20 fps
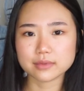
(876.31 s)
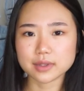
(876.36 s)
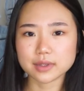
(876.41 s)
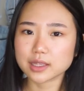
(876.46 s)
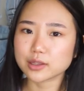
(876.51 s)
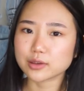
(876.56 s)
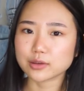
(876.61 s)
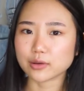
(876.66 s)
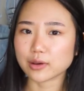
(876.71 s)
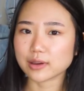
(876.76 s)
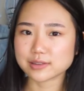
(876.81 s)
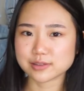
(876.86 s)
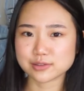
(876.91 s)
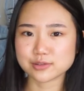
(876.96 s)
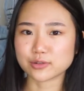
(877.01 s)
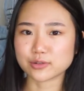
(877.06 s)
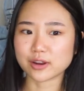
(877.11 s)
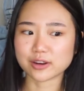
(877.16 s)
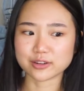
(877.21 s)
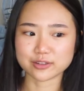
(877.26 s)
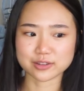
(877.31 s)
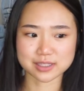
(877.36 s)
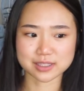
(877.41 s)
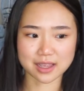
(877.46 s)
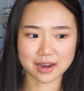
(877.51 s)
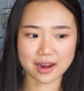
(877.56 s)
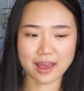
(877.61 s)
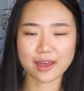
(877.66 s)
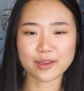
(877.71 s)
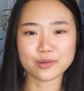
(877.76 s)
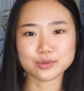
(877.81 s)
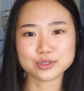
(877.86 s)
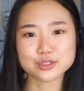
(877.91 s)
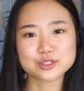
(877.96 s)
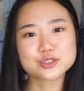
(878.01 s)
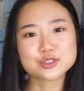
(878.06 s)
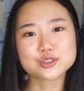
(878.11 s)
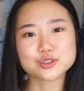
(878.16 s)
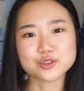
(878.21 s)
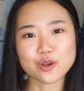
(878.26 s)
you guys don't understand, I was
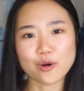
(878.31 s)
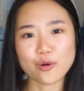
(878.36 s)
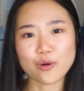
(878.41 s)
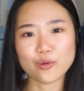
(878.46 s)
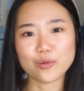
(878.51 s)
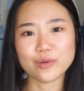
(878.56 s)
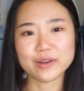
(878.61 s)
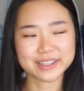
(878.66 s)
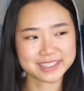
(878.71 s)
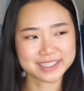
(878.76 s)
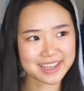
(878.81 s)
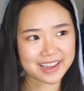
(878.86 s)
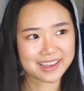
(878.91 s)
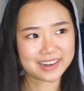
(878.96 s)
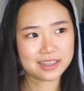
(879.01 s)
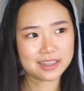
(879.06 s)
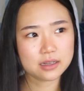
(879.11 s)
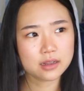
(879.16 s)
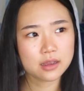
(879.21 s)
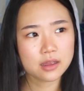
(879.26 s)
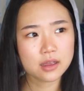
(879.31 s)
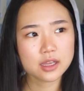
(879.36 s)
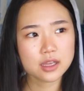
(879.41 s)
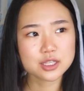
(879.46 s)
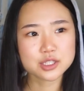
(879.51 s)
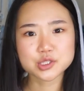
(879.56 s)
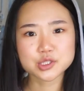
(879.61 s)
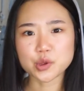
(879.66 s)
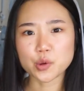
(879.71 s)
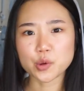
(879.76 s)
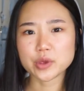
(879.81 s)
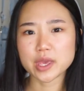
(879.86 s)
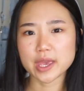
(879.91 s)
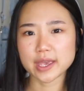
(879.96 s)
so excited. So we